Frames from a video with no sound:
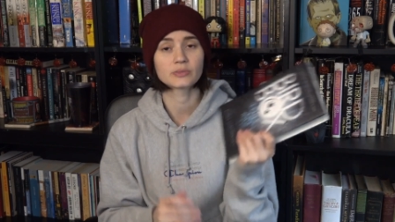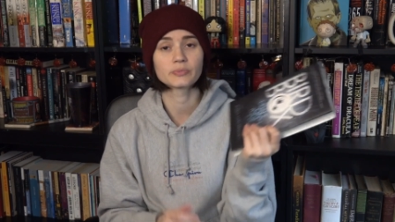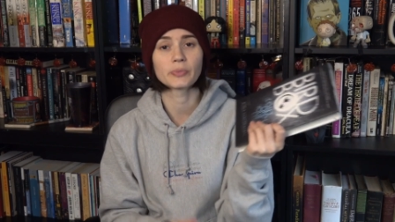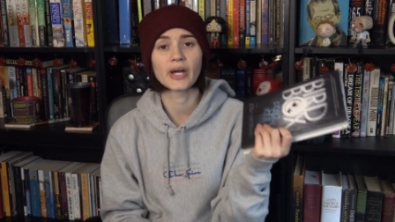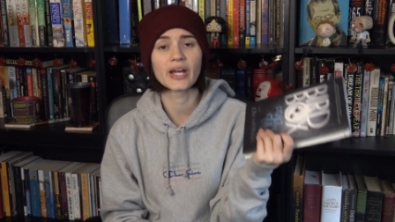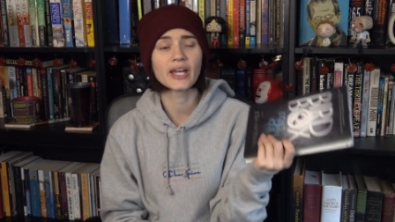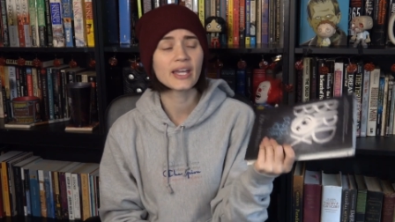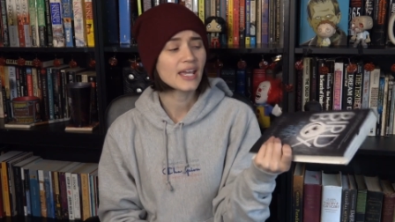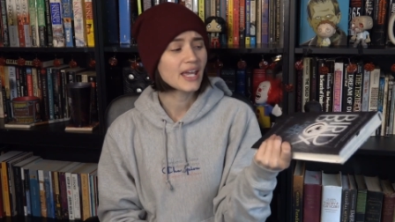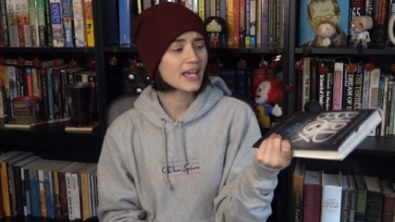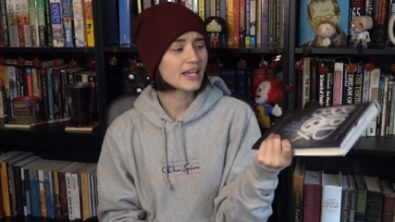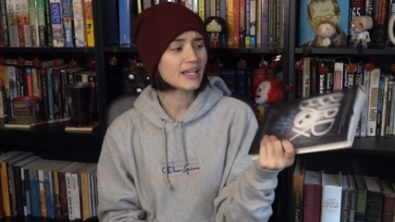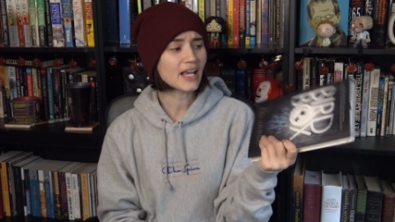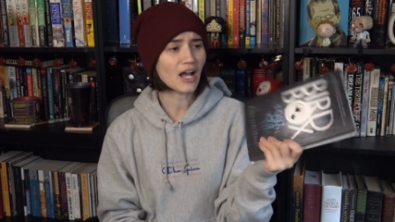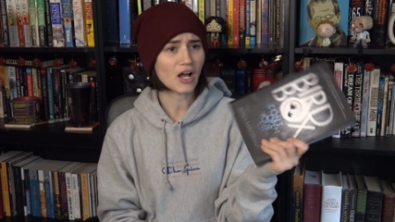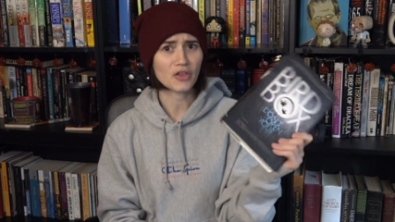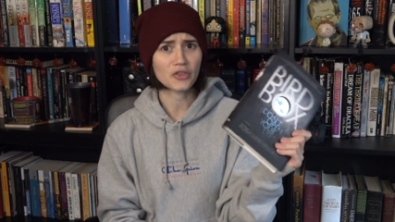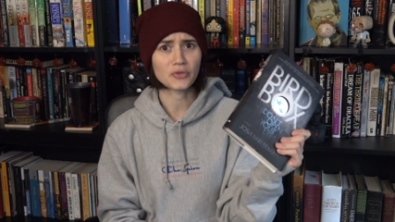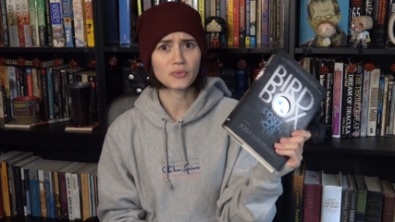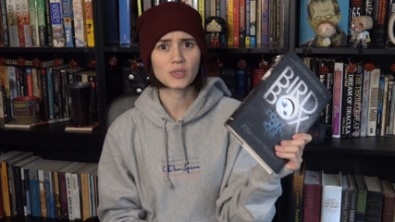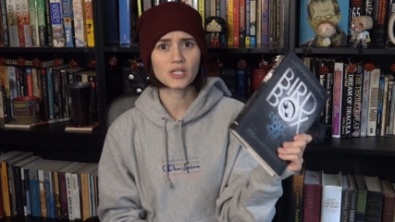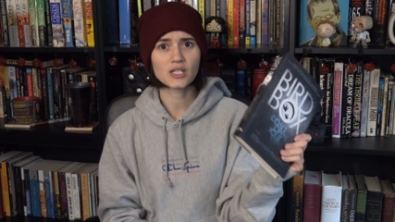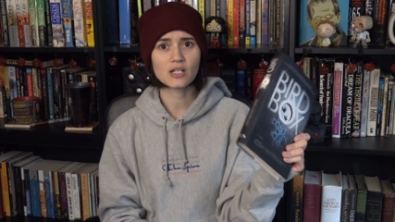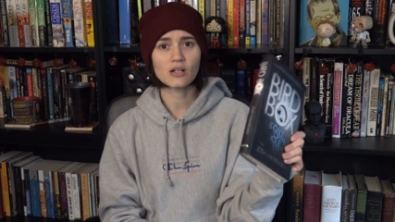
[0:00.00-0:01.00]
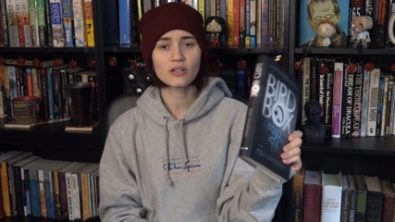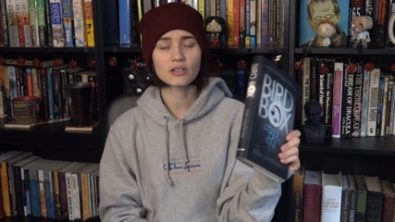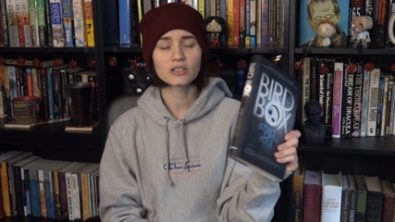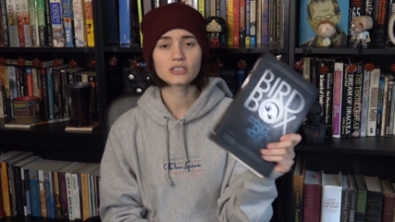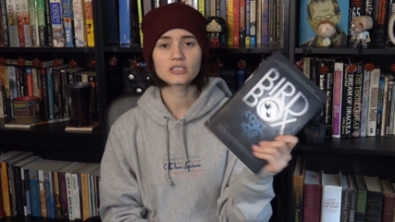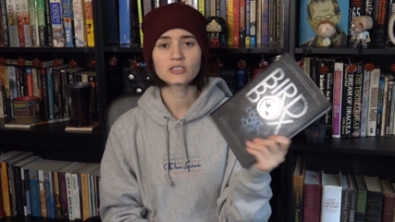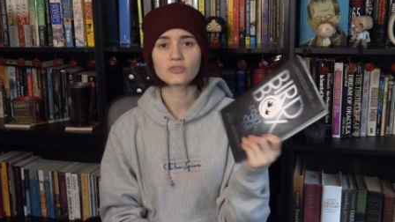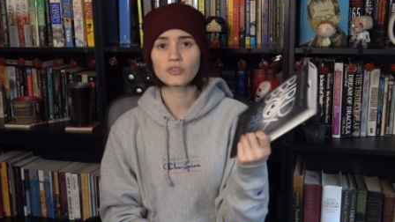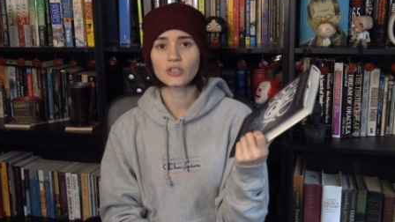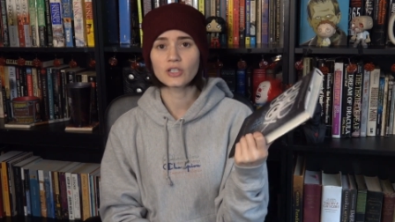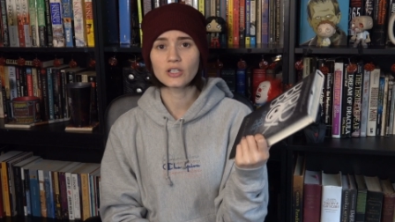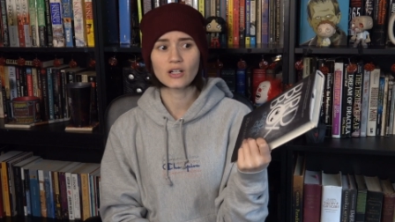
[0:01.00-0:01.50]
But yeah,
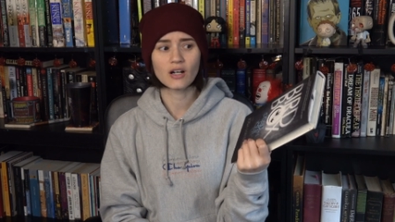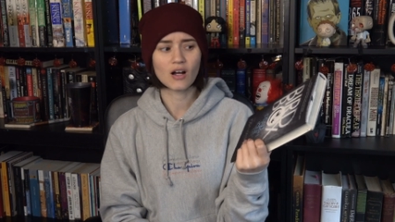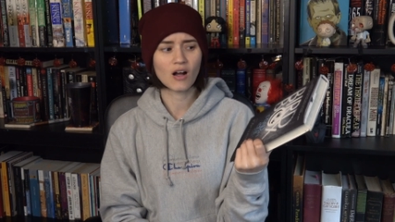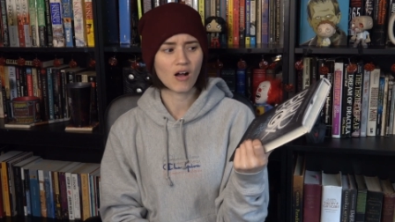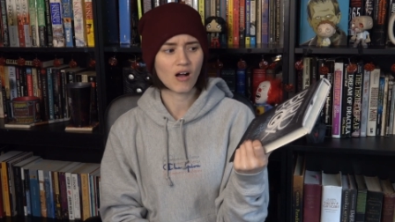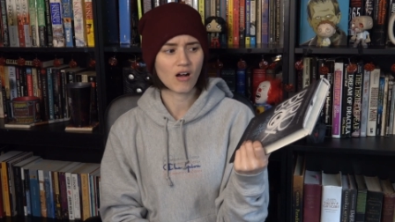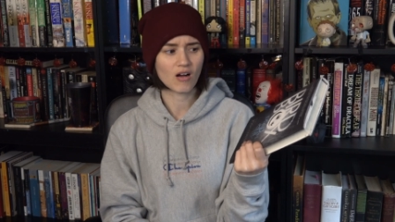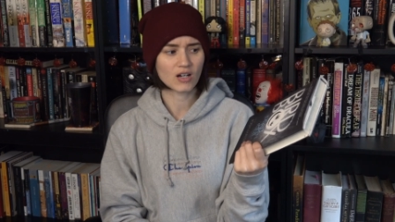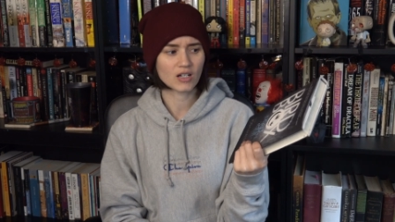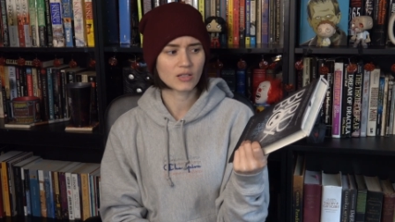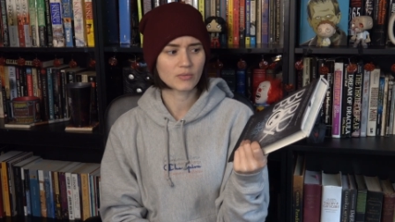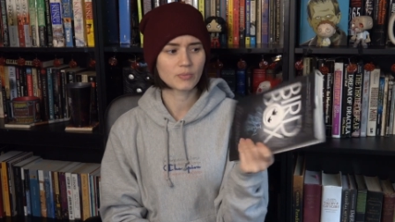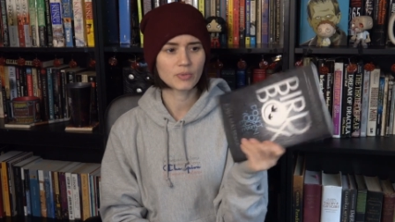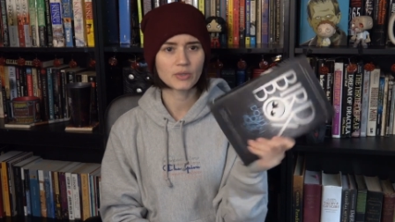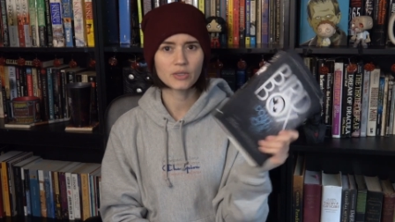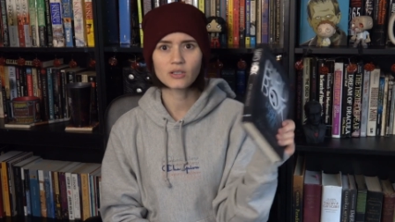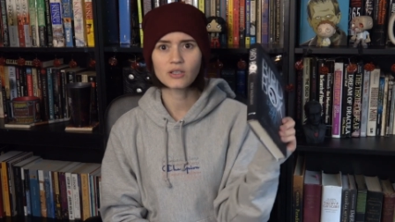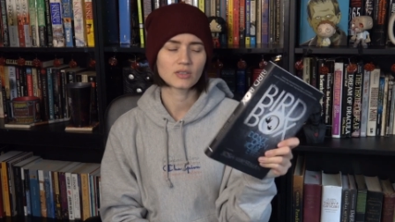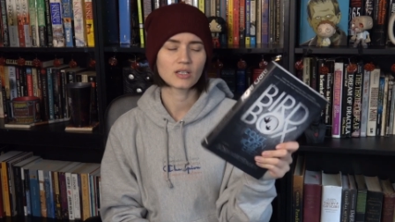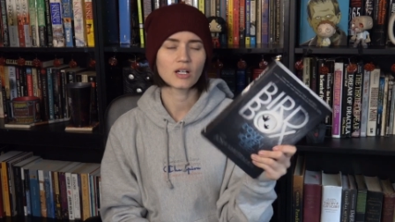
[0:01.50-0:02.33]
$3 for a hard book,